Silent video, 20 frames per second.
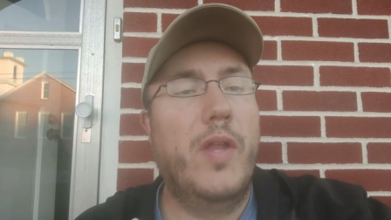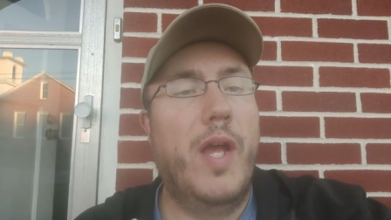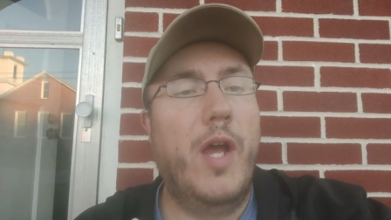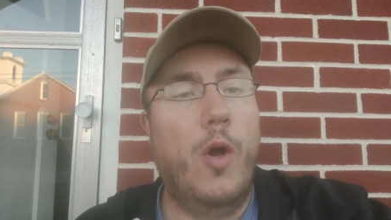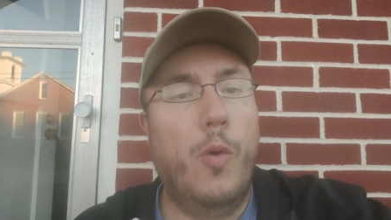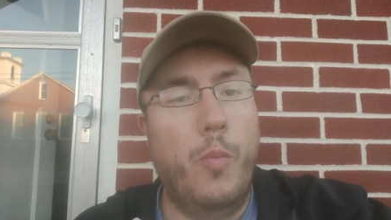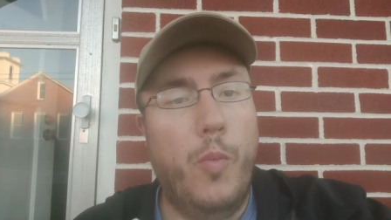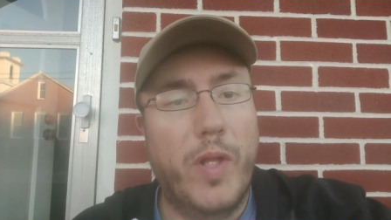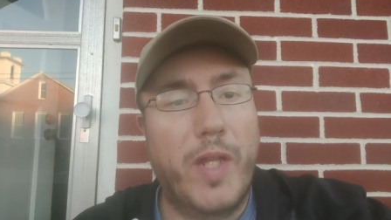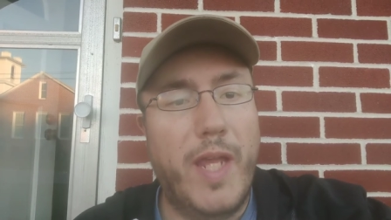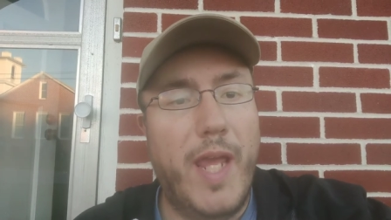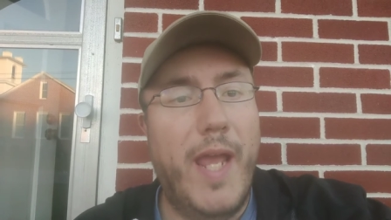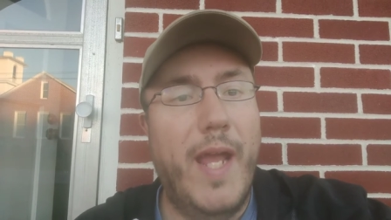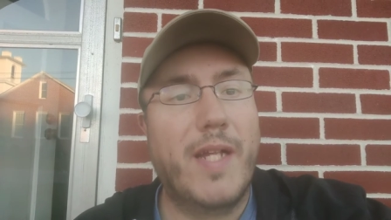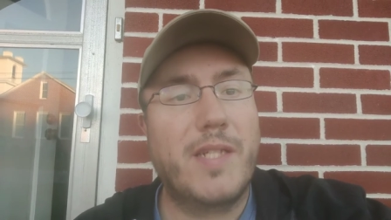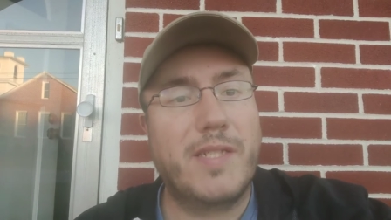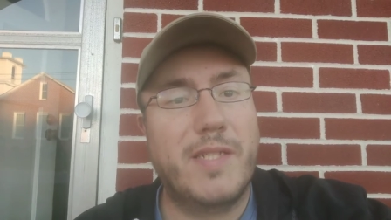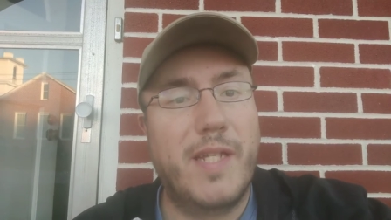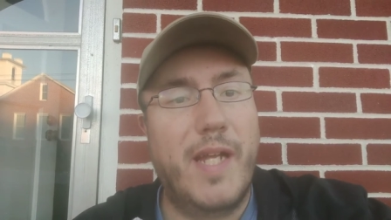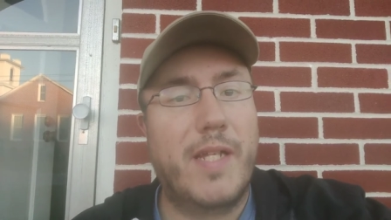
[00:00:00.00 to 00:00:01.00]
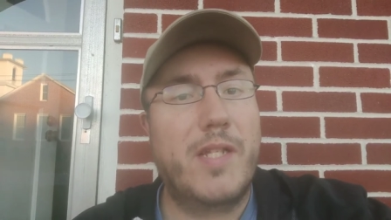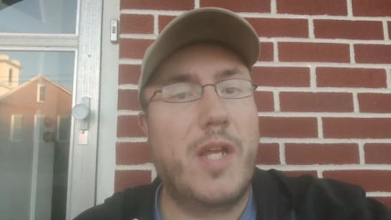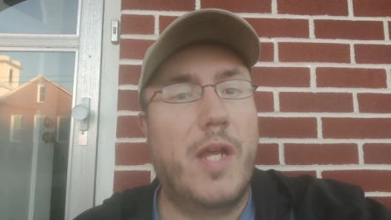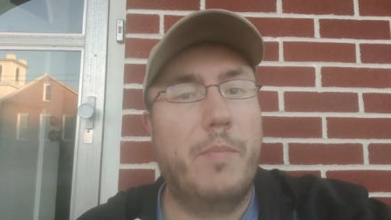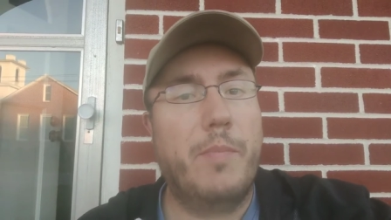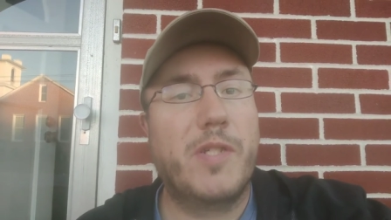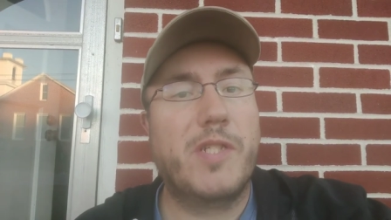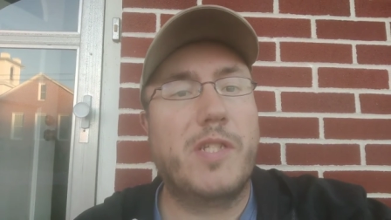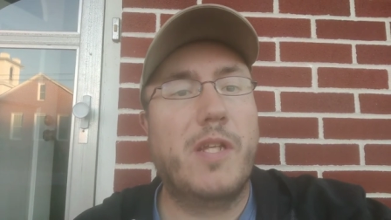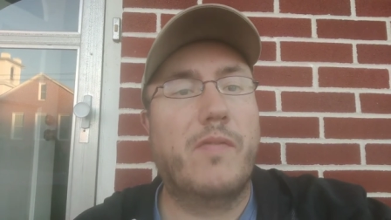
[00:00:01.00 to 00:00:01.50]
to help with gas and that
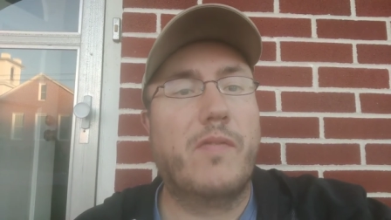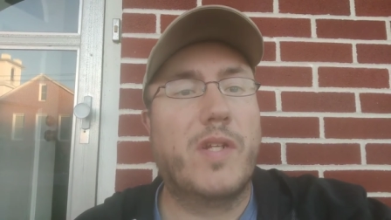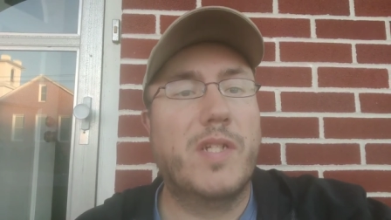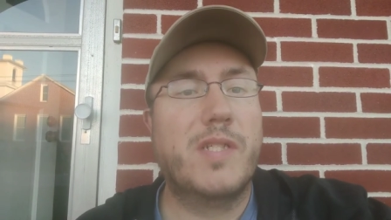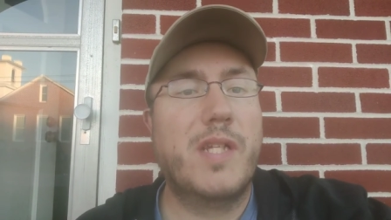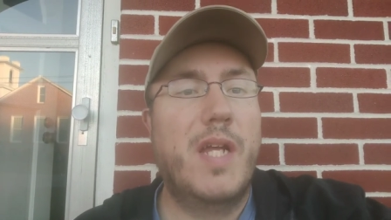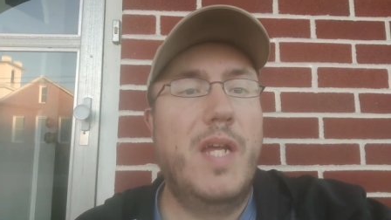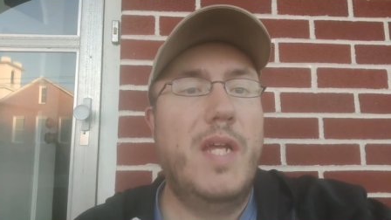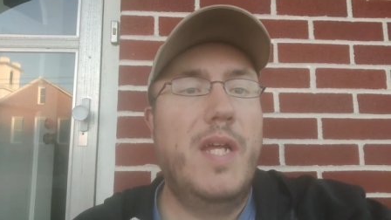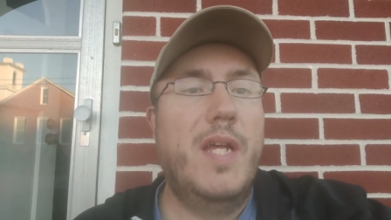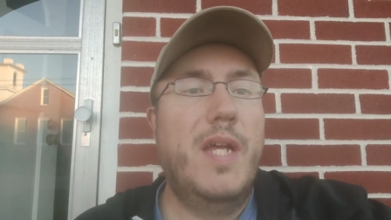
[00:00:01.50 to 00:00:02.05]
type of stuff. Because